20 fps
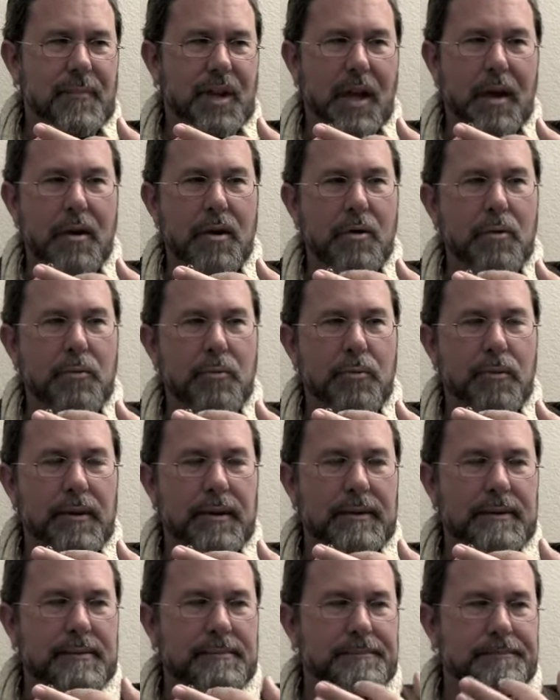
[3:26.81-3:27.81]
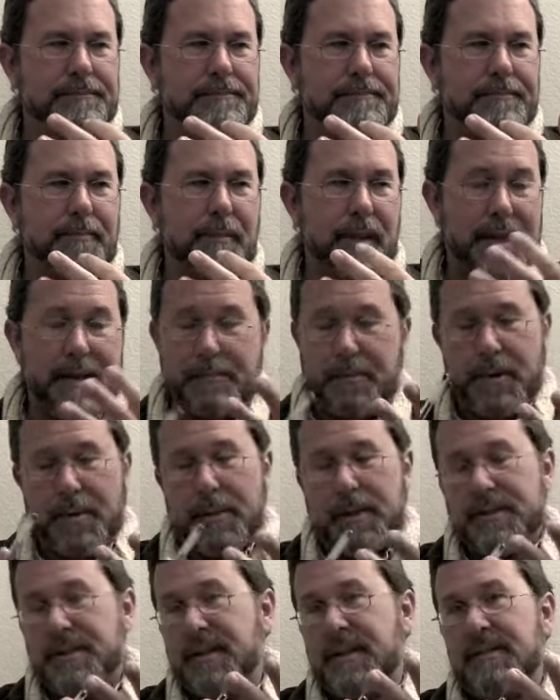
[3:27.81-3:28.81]
I don't know, um, that pretty
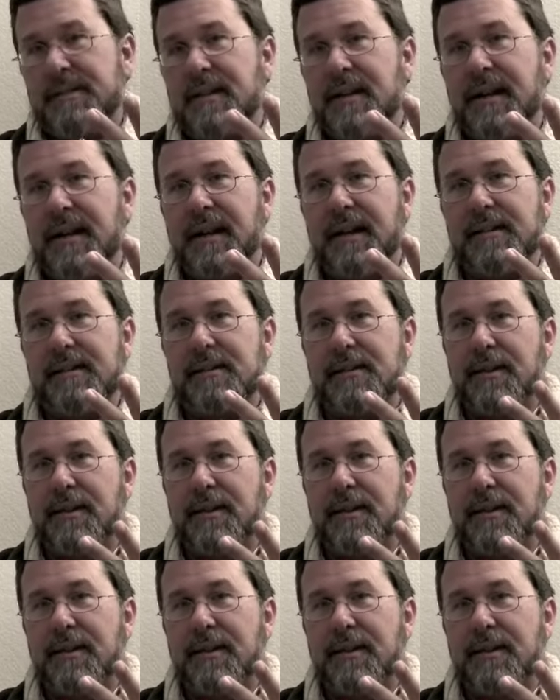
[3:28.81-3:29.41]
much says it, I guess.